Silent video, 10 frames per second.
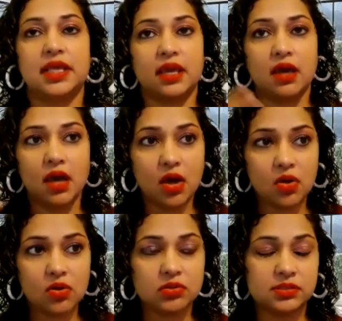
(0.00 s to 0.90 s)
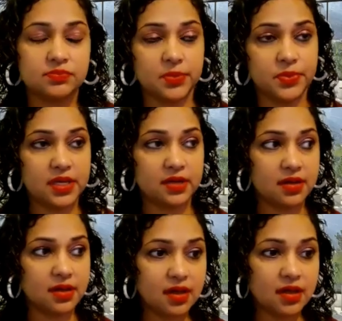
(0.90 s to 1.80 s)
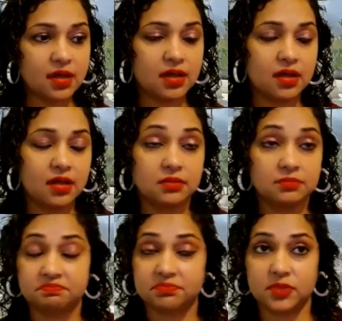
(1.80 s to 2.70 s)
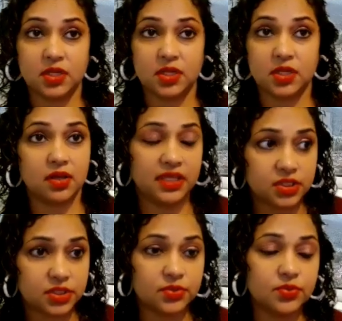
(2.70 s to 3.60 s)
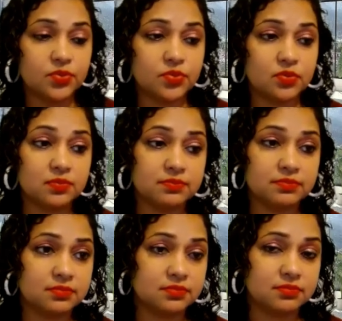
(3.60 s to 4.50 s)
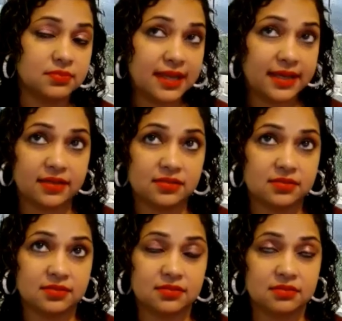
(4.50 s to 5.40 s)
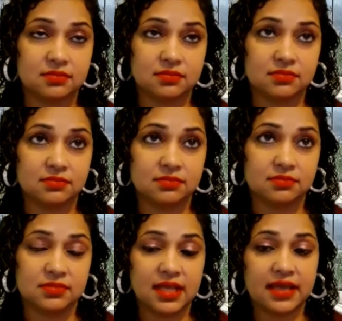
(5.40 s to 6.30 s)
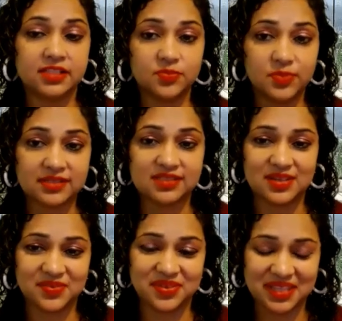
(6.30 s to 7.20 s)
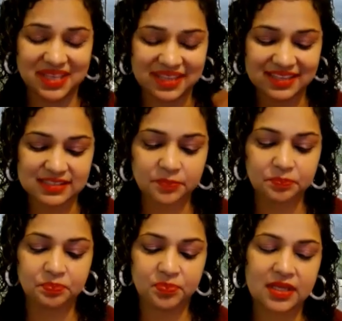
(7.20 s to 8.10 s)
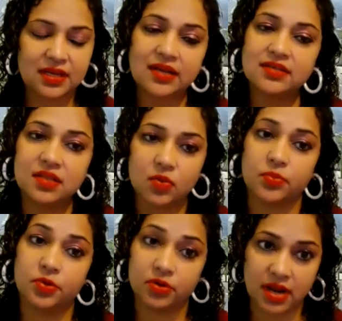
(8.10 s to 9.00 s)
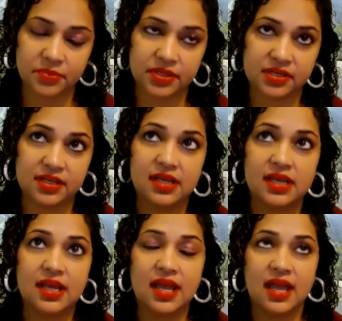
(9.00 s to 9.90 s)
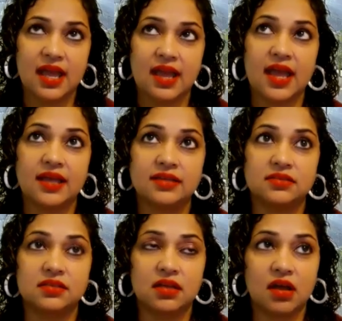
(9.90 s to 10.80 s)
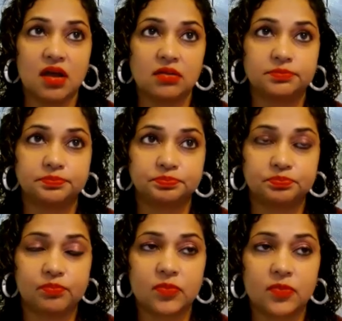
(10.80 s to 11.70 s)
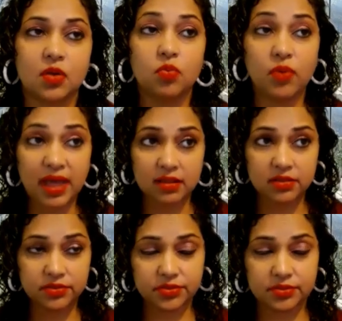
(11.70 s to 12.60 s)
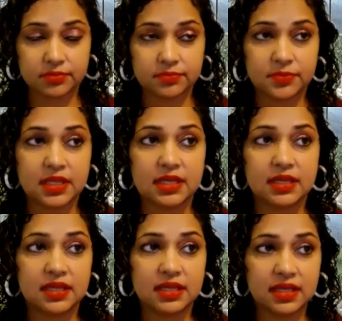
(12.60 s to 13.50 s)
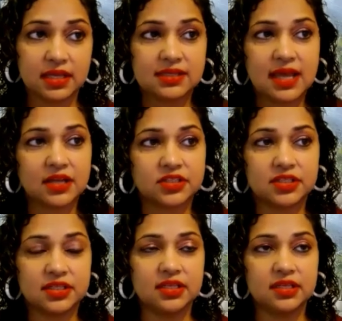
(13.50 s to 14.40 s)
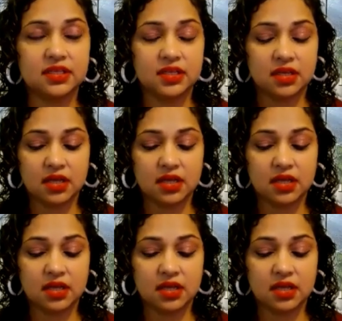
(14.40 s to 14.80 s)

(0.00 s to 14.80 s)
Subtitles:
like a house, maybe a car, a vacation home, nice, expensive things. That is our programming. And wealth is actually